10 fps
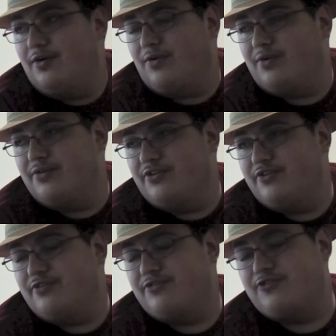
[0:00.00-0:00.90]
or
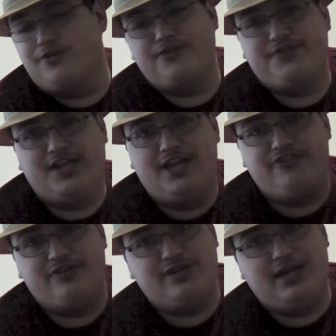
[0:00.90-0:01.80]
the
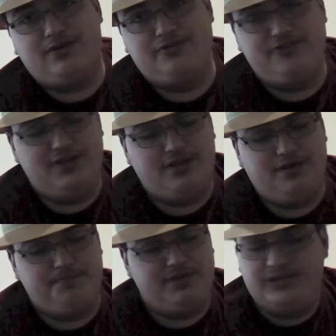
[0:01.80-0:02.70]
Certification Guarantee
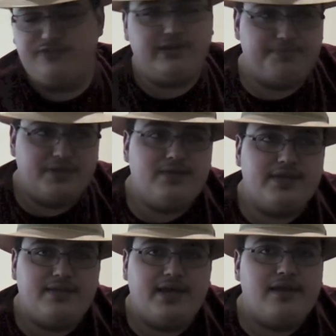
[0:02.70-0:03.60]
Company, something
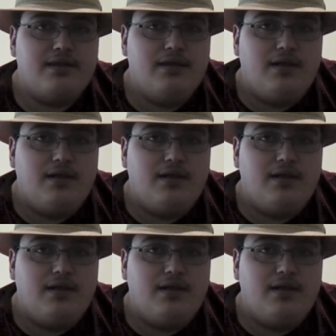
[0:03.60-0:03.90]
like that.